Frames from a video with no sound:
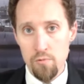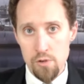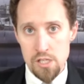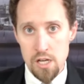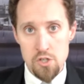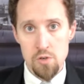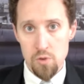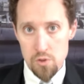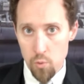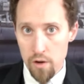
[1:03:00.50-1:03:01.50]
recession
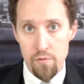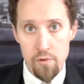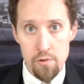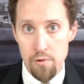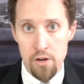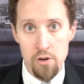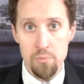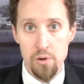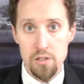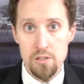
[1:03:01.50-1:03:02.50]
was one for the record
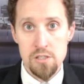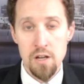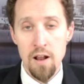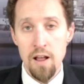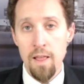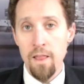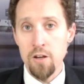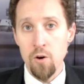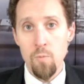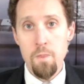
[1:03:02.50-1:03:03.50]
books
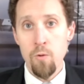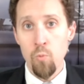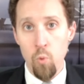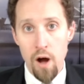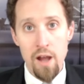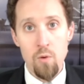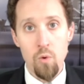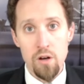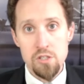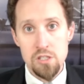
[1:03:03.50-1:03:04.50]
you know, why
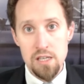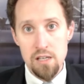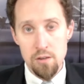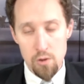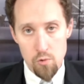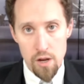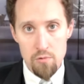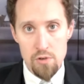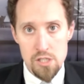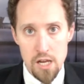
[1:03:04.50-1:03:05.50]
was the the
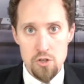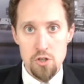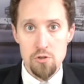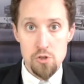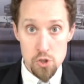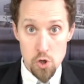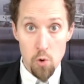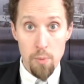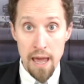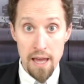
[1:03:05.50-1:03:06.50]
Great Recession so
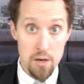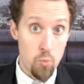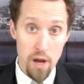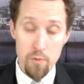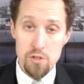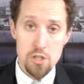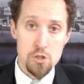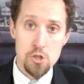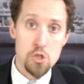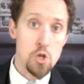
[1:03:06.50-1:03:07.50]
bad and why was it
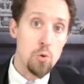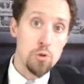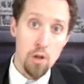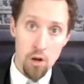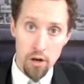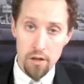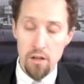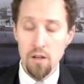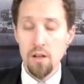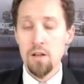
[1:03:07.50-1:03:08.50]
so long?
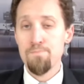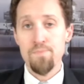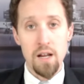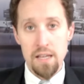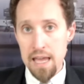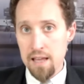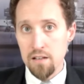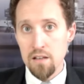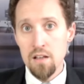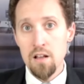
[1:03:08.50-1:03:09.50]

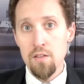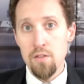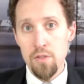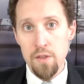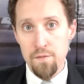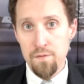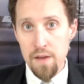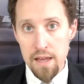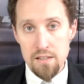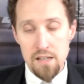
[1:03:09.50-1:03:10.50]
Again, the
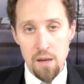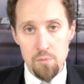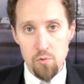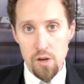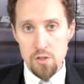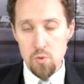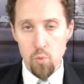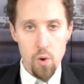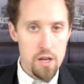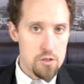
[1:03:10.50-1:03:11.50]
Fed kept rates
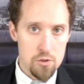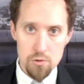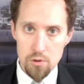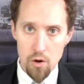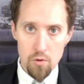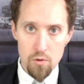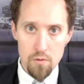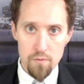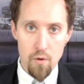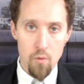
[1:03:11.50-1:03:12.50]
way too low
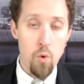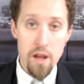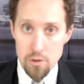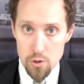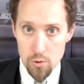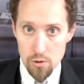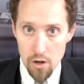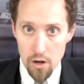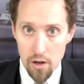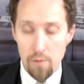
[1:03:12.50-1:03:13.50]
for way too
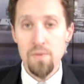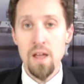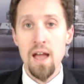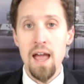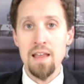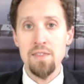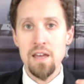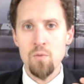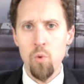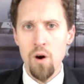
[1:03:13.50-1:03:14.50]
long. And
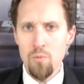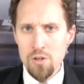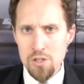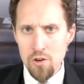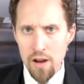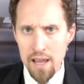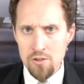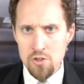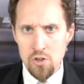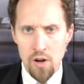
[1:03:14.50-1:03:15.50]
then what was their
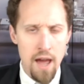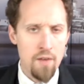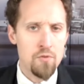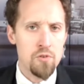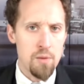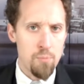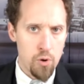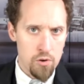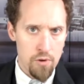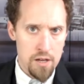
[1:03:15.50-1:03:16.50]
answer after they
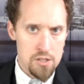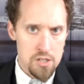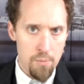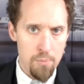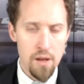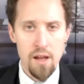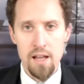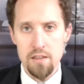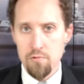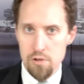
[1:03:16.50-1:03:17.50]
put rates up
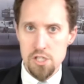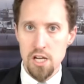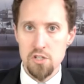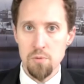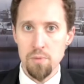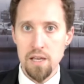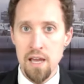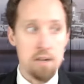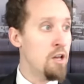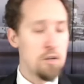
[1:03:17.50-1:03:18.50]
and the recession began?